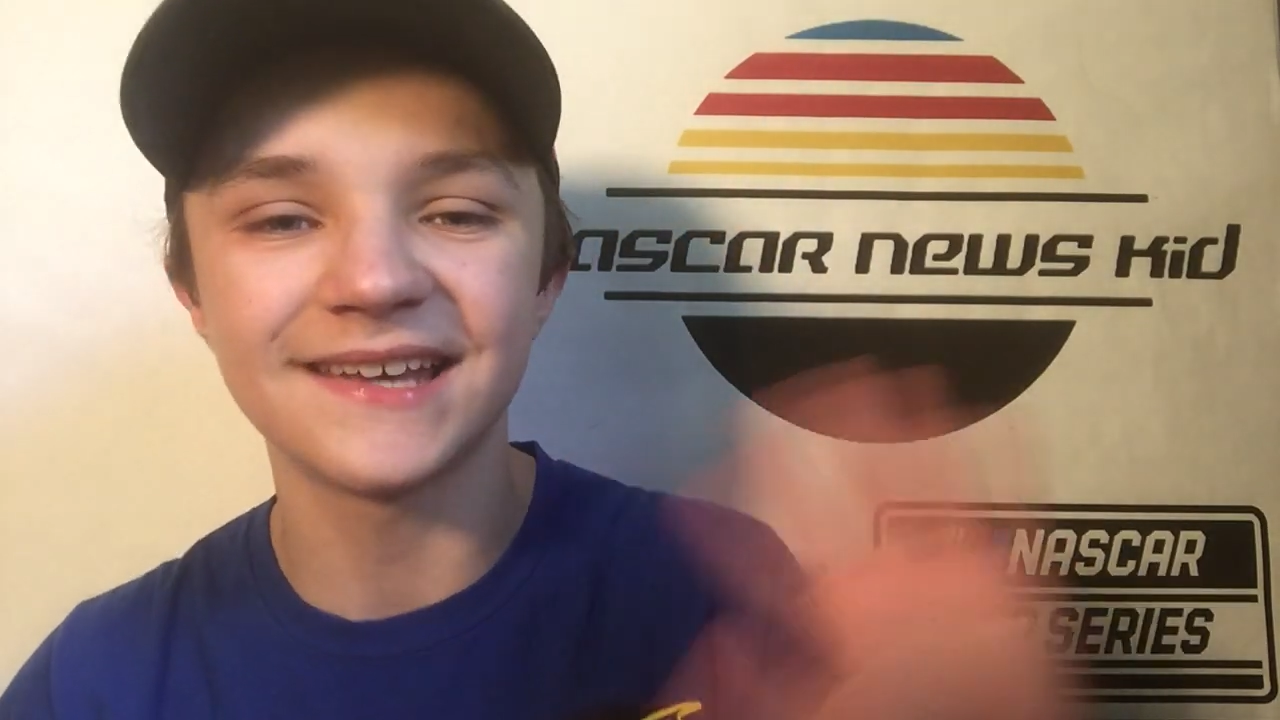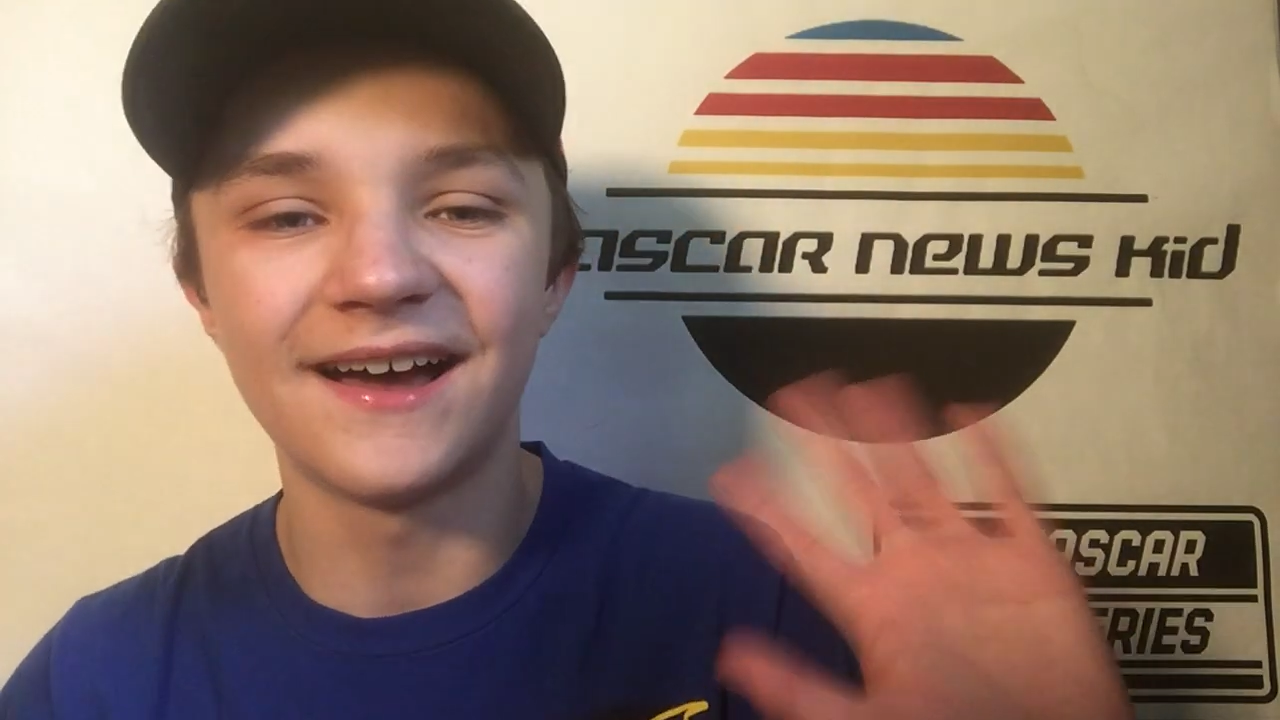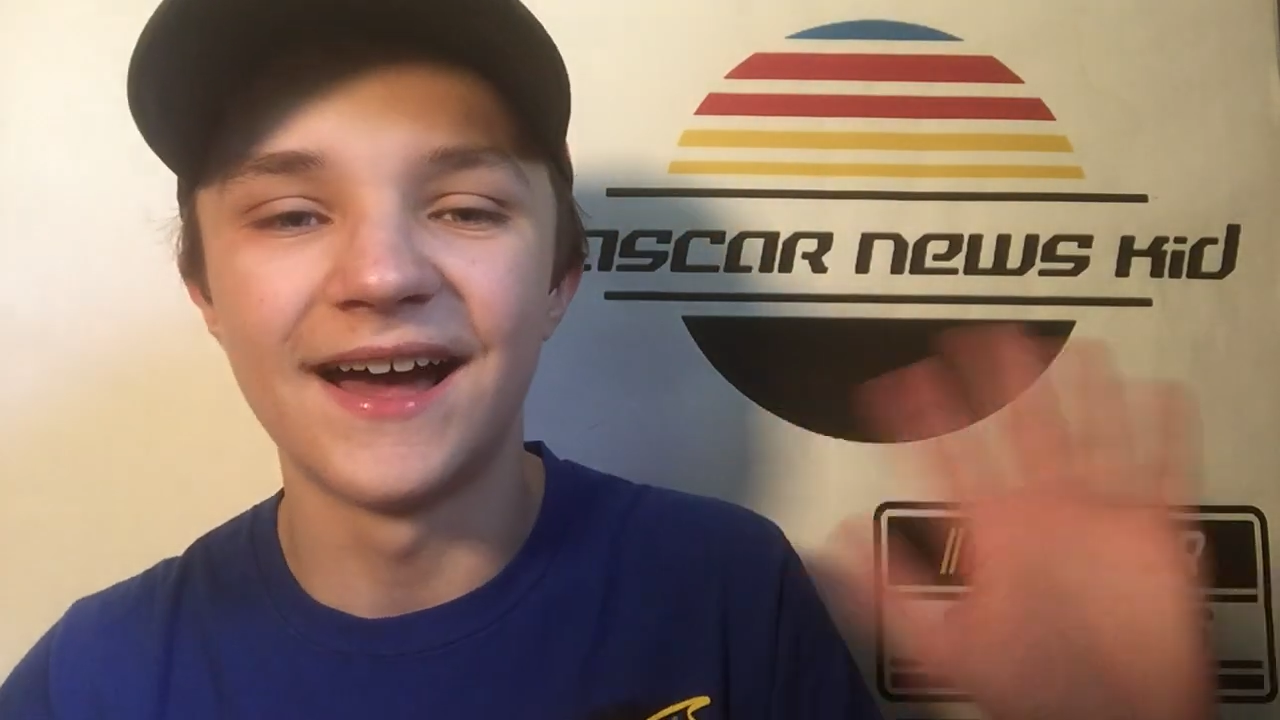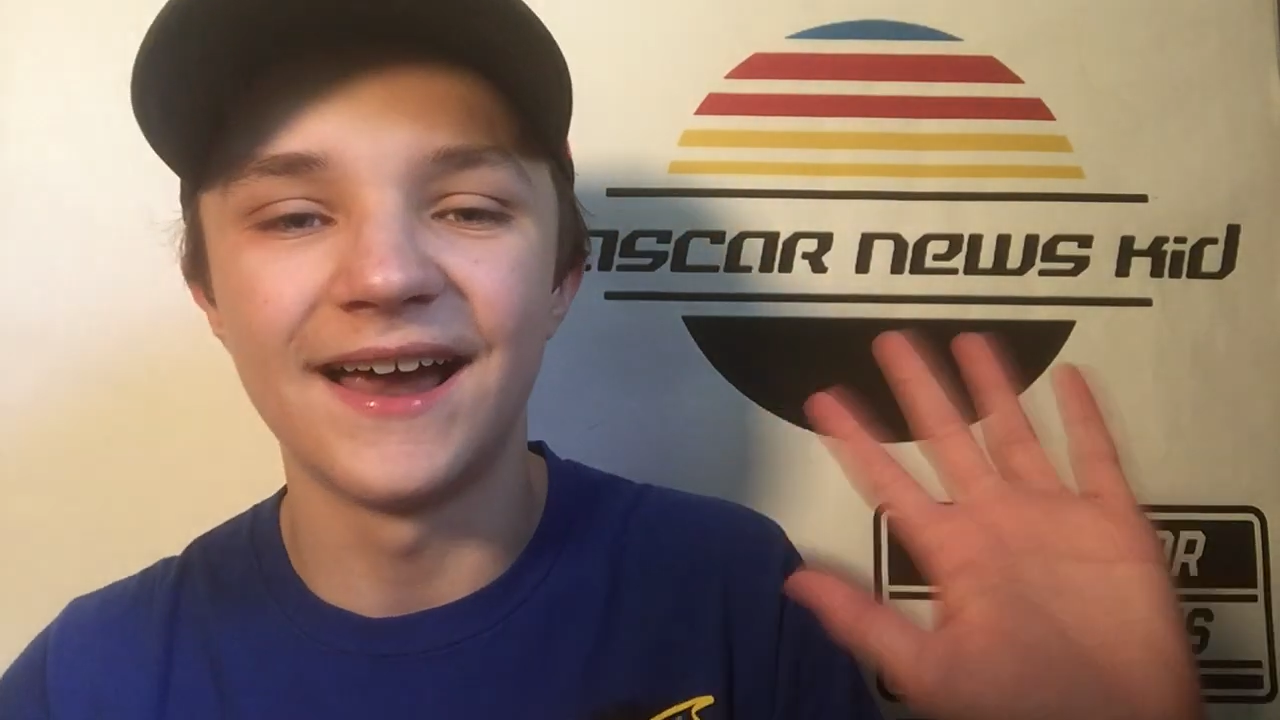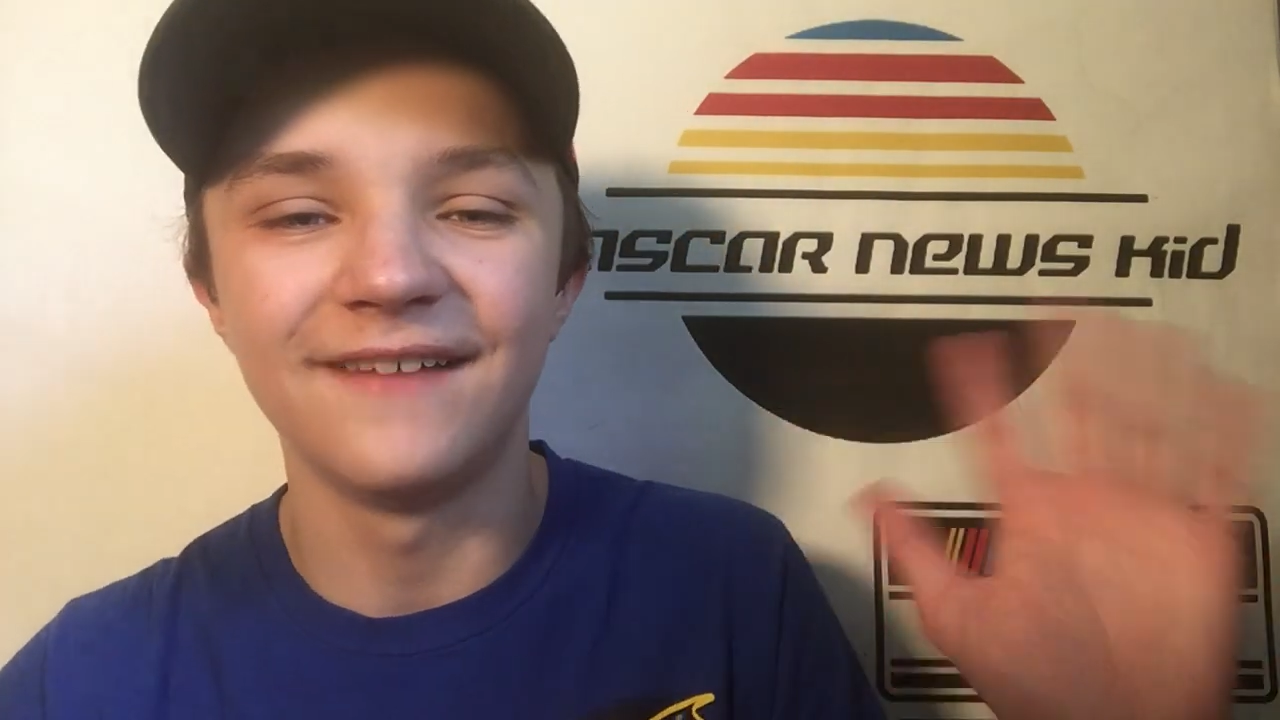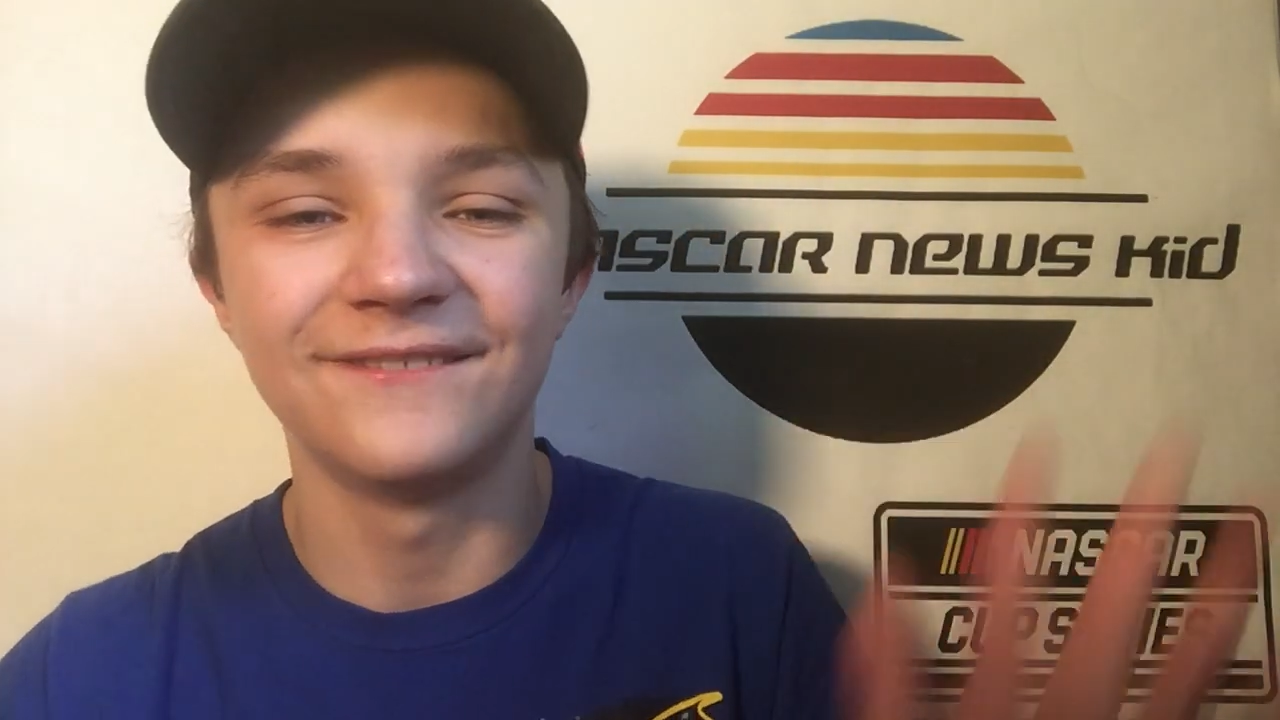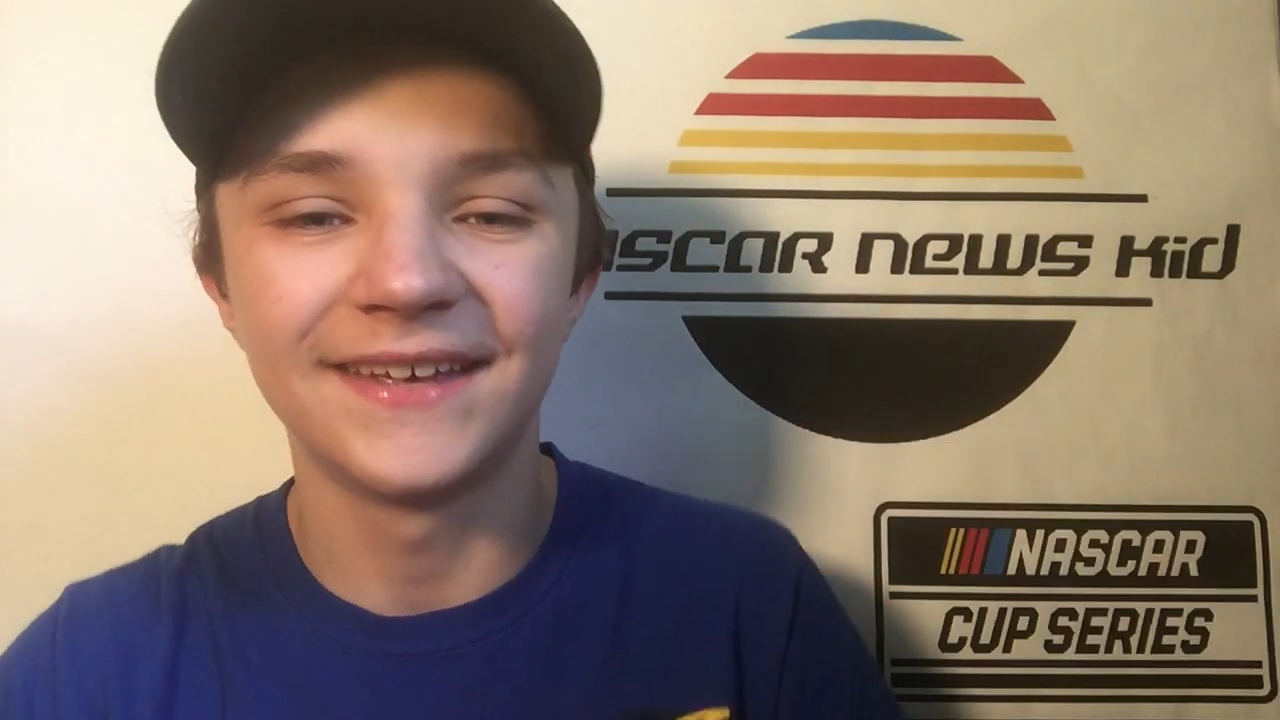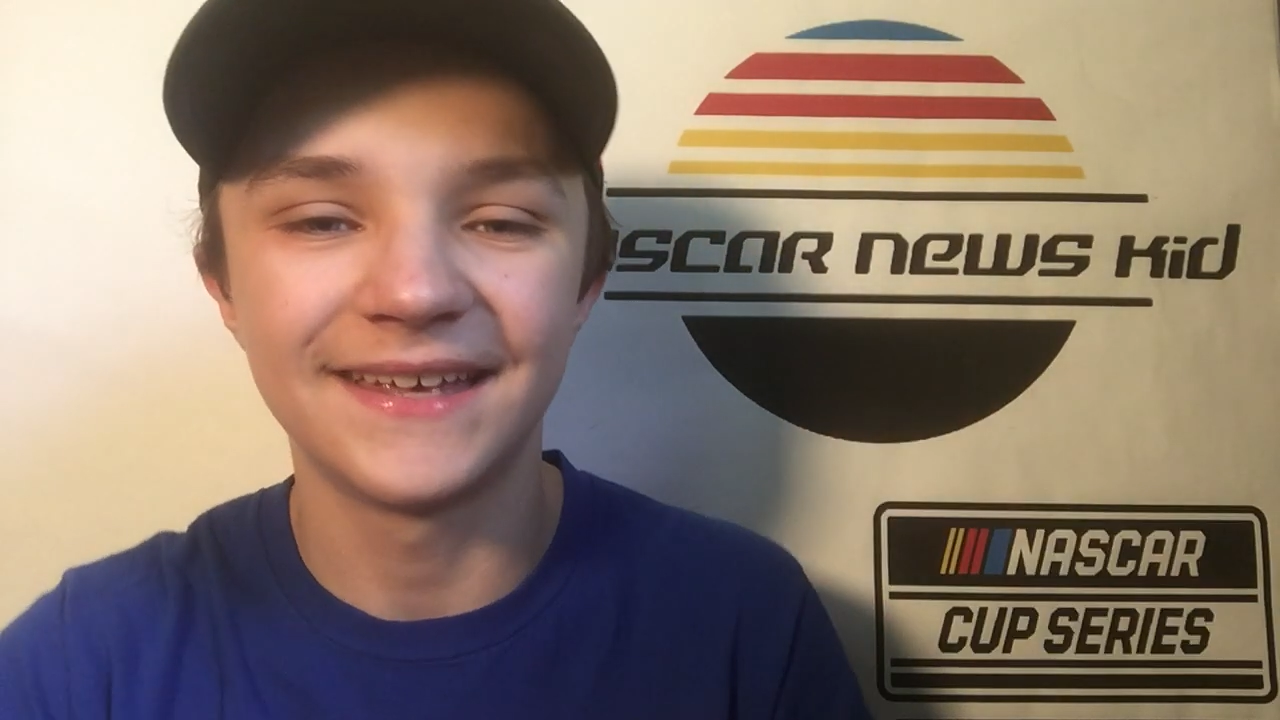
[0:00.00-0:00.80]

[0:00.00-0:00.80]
time.